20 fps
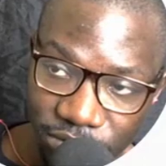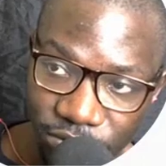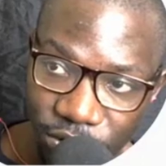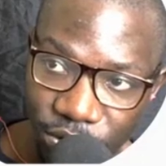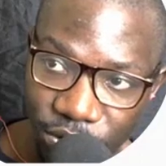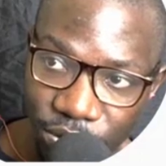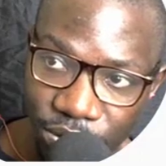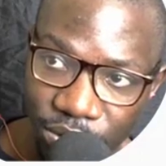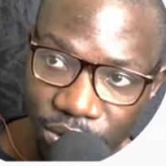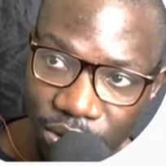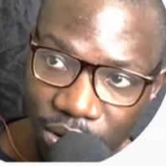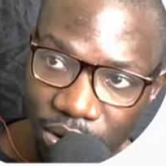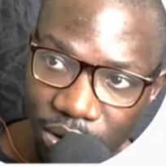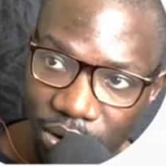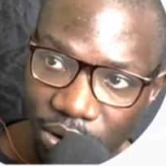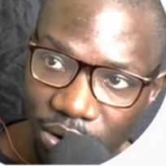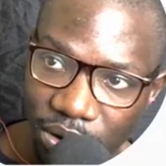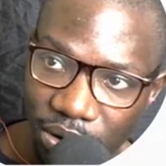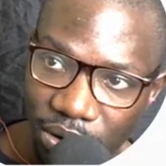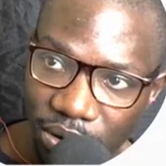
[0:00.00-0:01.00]
you,
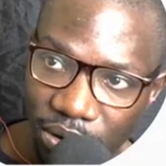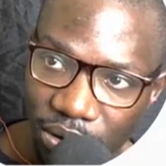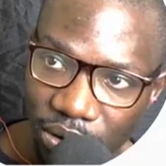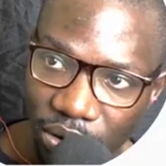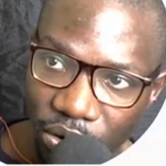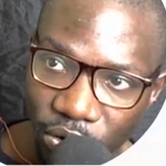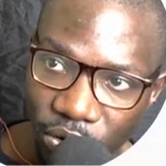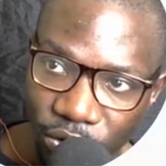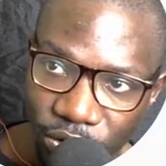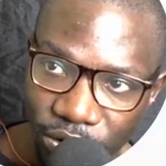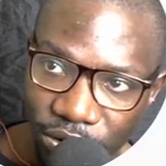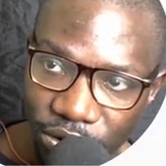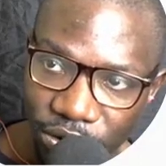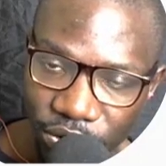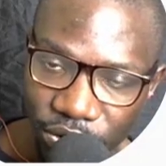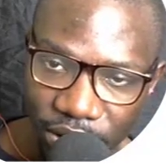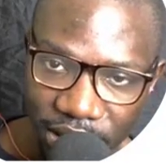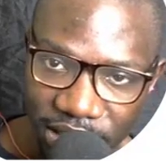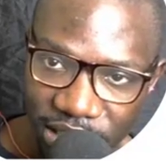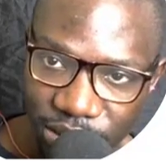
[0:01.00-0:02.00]
or you
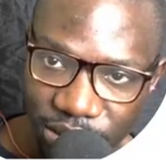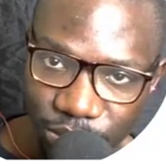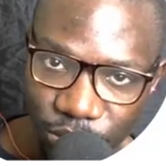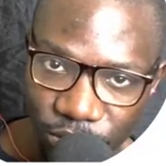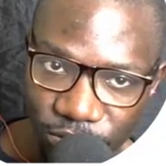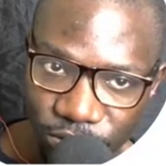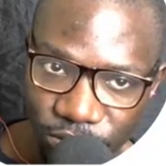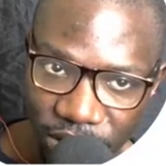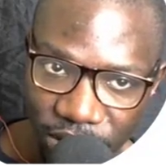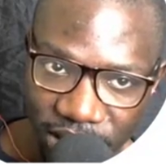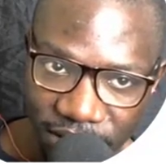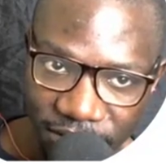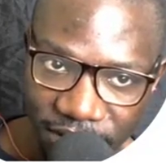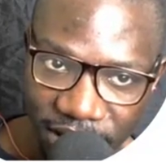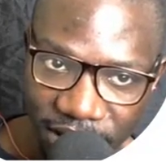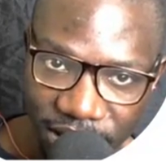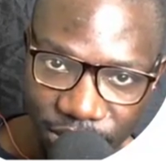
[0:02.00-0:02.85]
can just move to a different